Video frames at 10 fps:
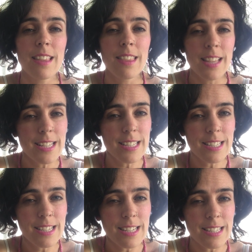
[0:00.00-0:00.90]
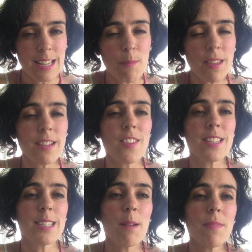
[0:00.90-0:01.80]
this is
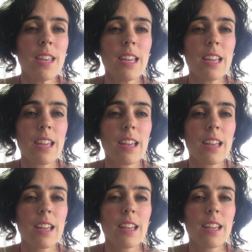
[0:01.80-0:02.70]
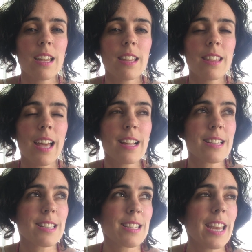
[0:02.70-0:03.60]
there's something
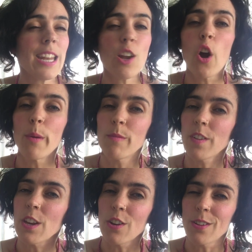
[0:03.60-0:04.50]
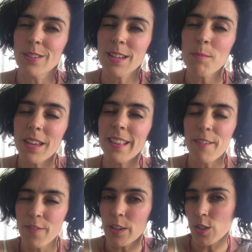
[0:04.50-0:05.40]
that's hitting home for you, something
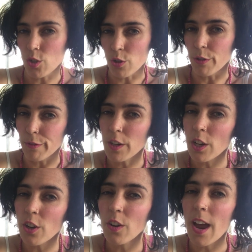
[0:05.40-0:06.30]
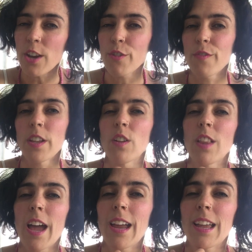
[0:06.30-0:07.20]
that feels true for you, and you feel
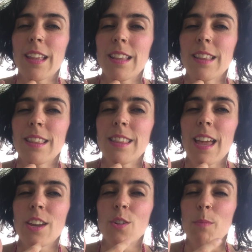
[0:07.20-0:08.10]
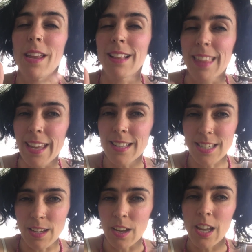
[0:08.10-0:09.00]
like that you're being led
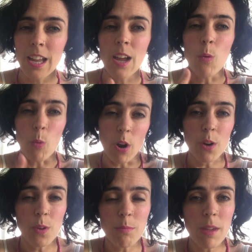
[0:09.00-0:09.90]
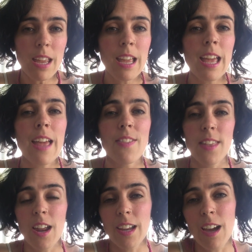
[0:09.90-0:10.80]
to work with me,
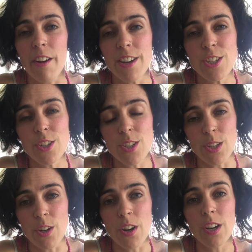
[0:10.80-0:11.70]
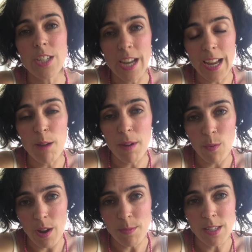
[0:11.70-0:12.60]
then I encourage you to check out
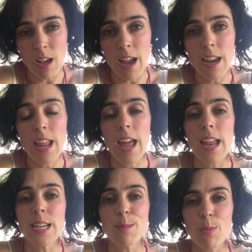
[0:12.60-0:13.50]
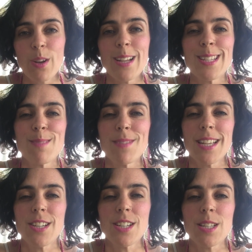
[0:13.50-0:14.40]
my website and book in some
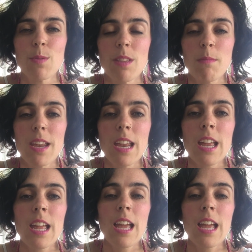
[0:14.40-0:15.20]
sessions with me.